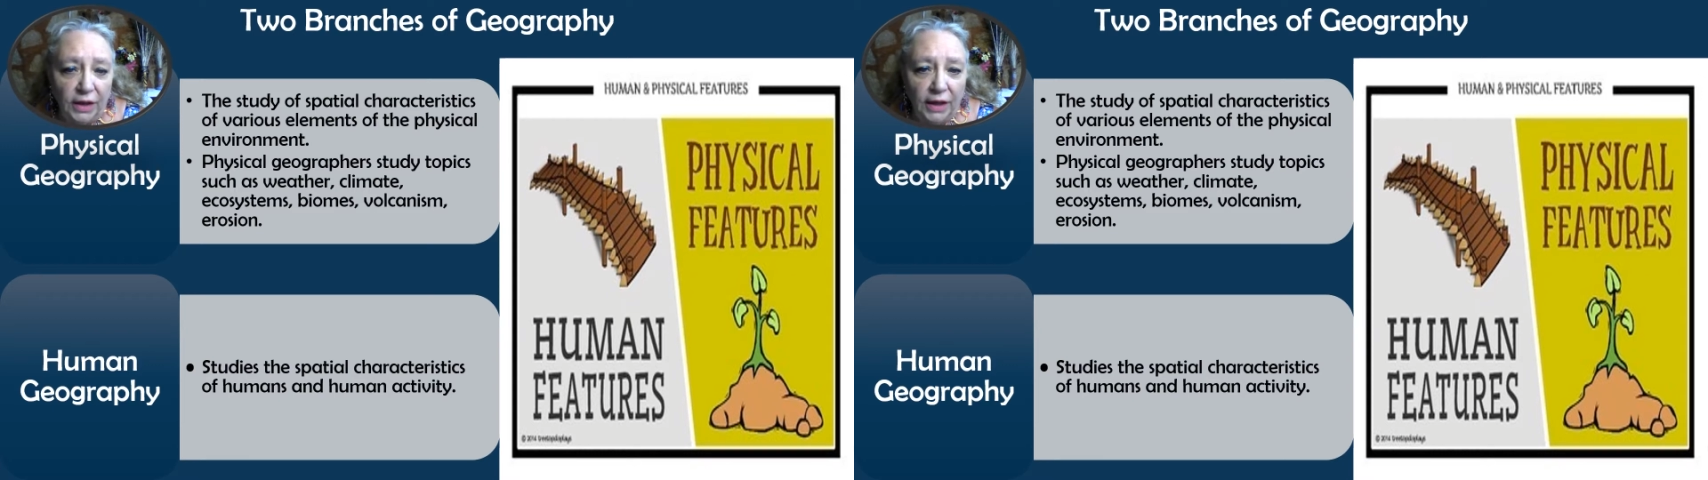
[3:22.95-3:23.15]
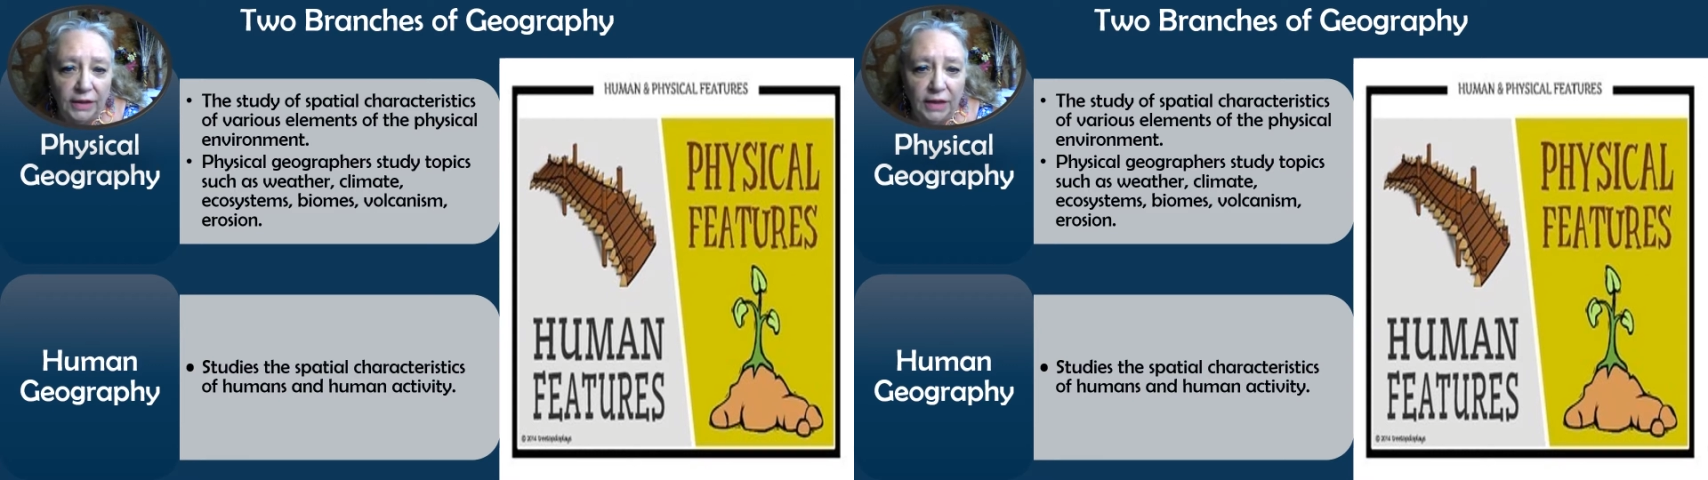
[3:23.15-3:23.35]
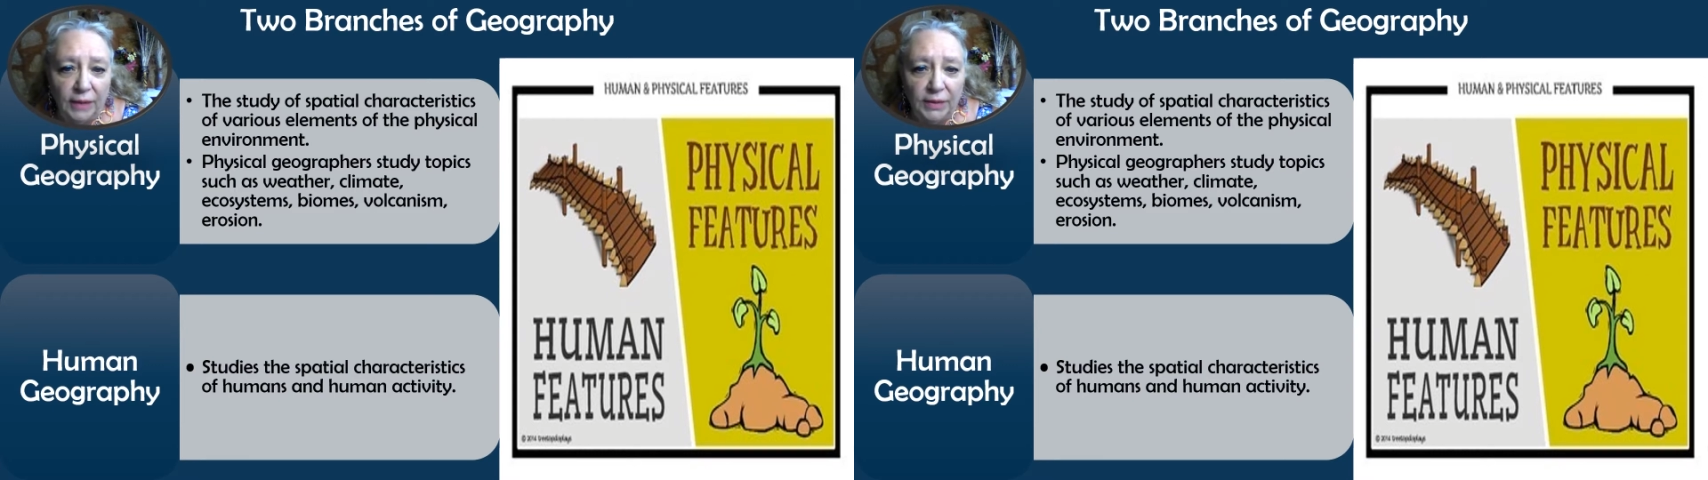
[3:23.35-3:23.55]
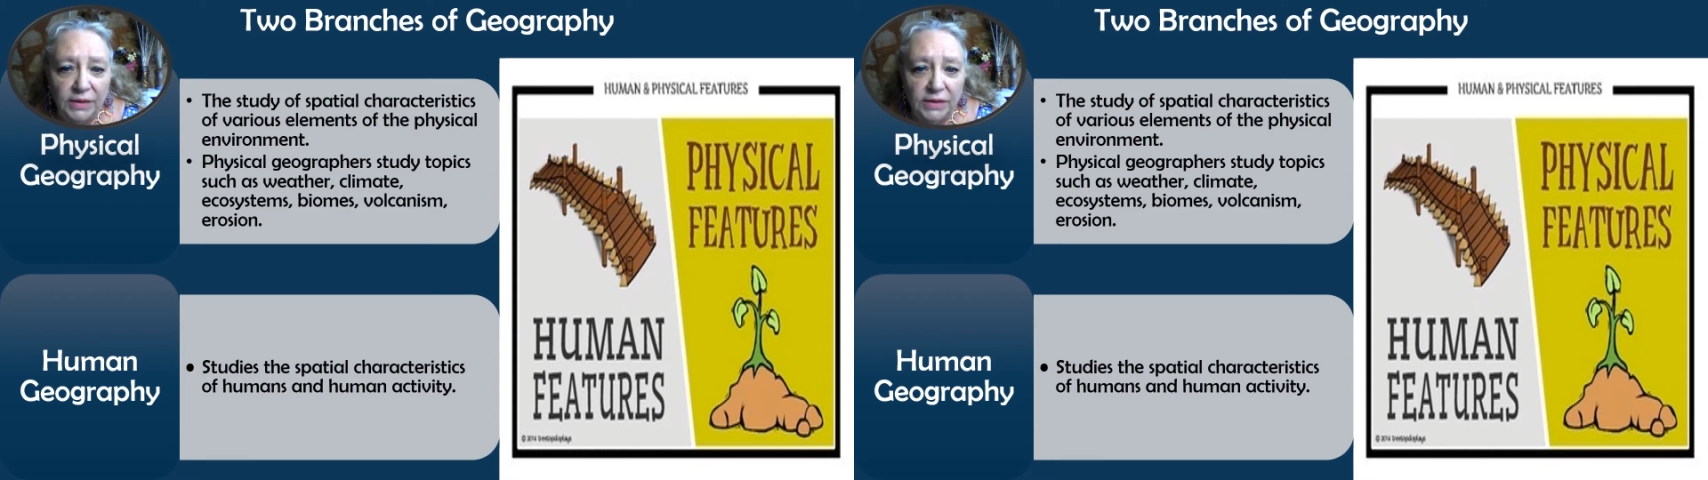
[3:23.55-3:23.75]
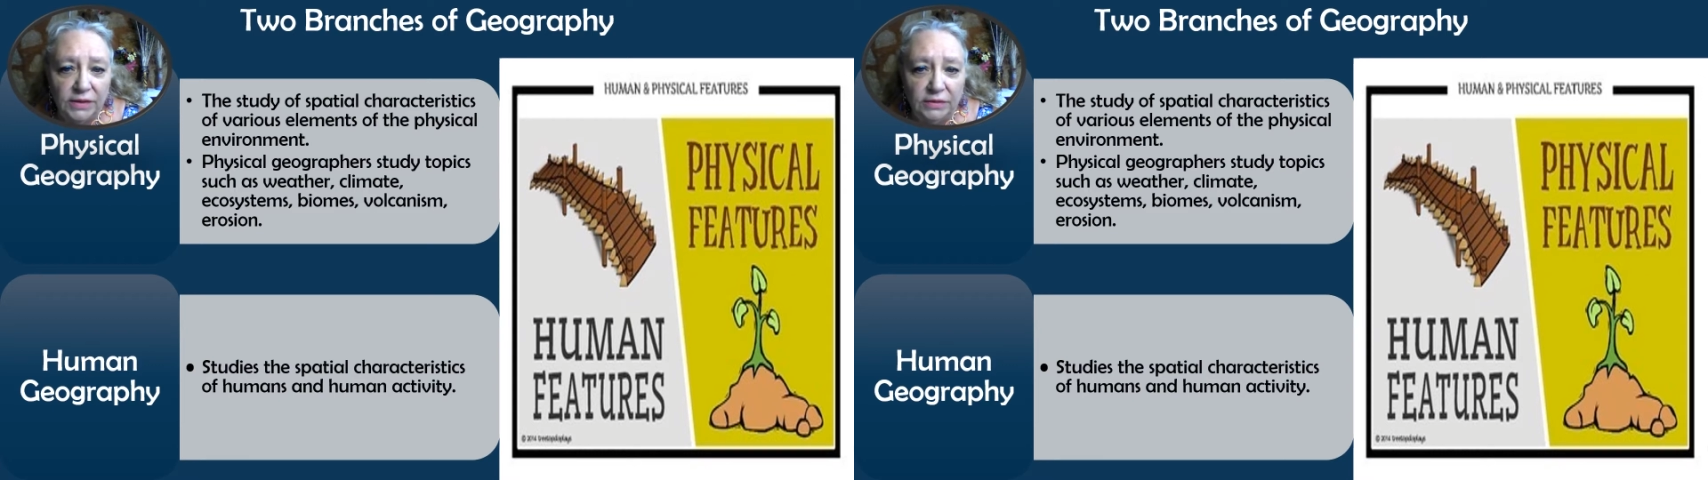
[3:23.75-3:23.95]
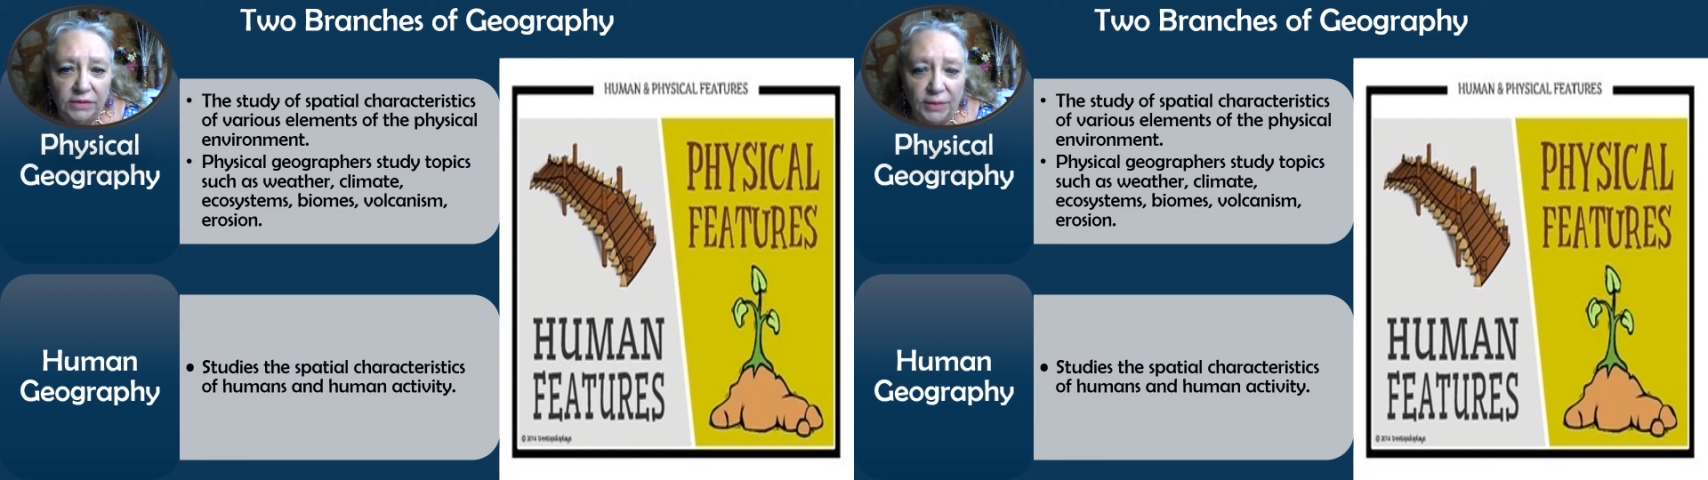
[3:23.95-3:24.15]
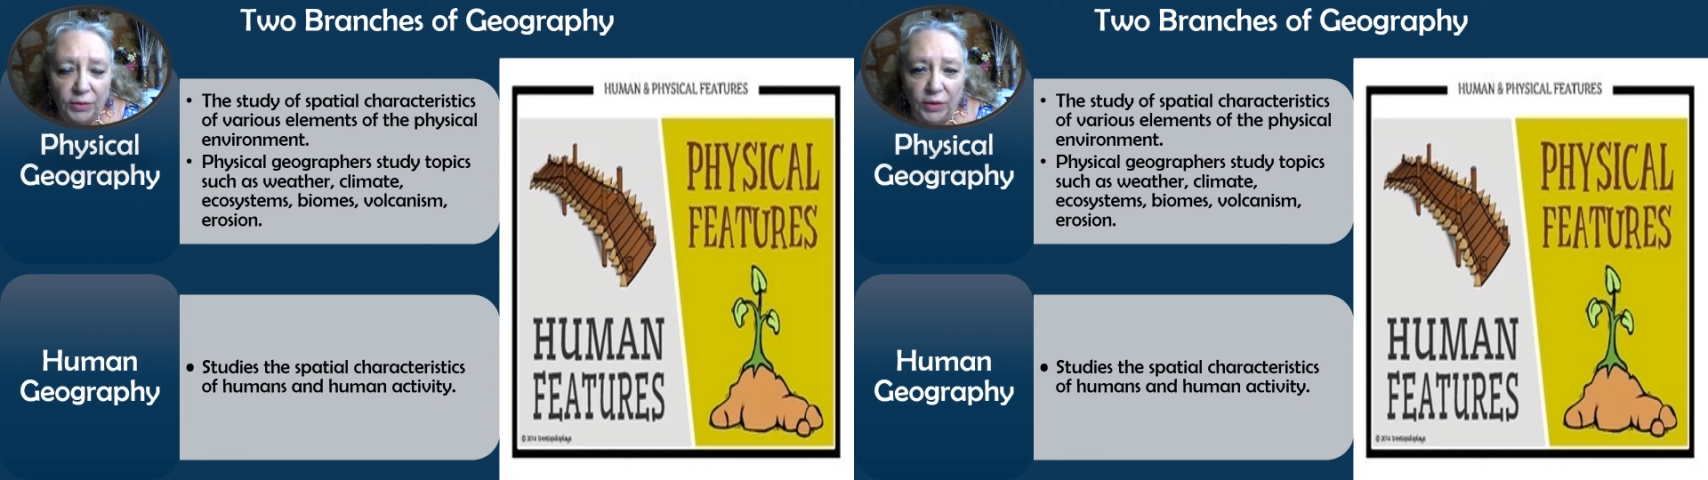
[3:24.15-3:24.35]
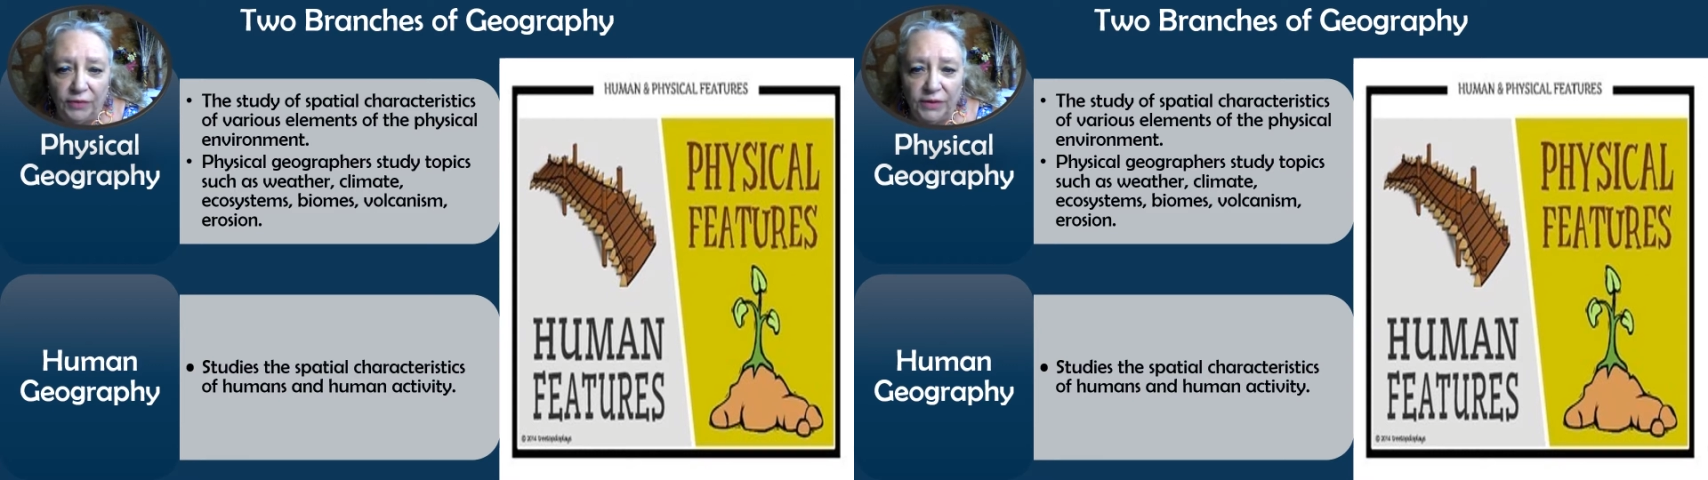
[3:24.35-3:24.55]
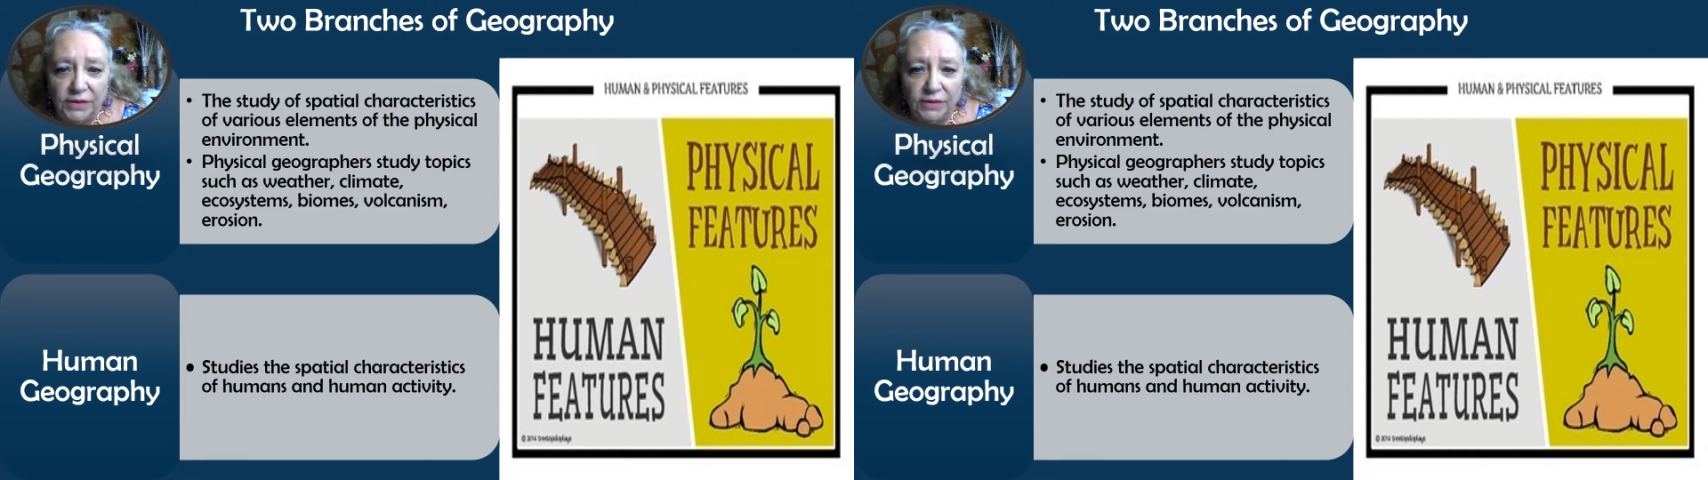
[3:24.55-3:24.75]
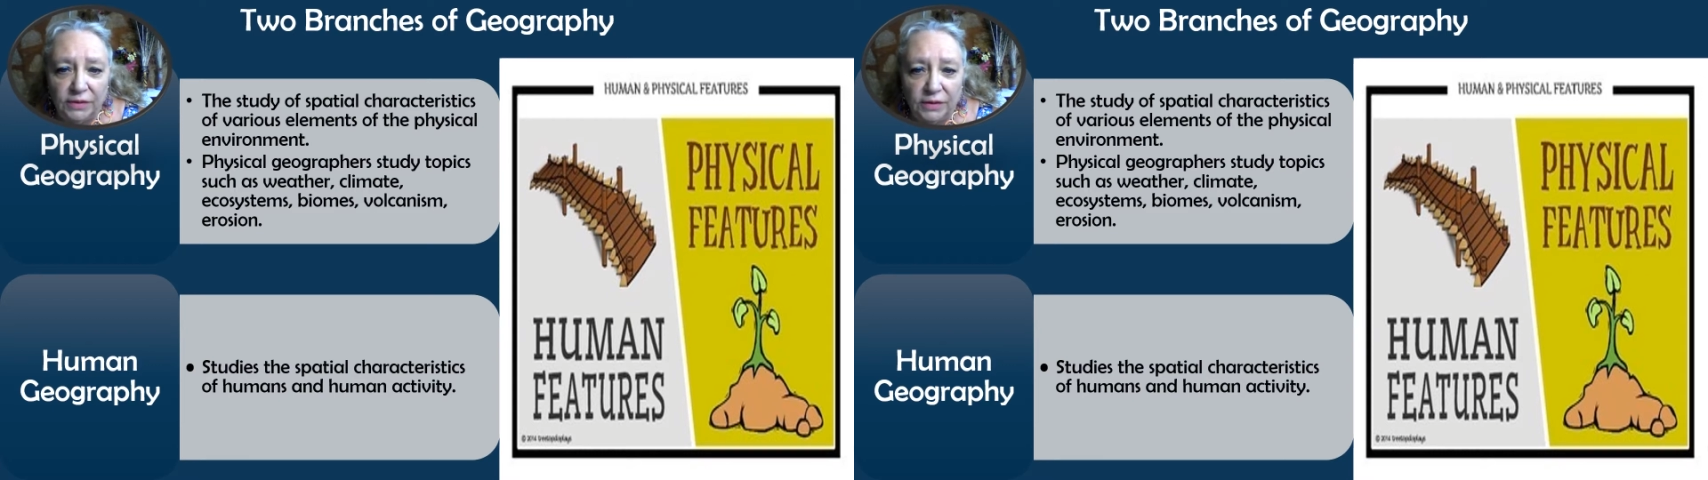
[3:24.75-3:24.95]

economics, demographics,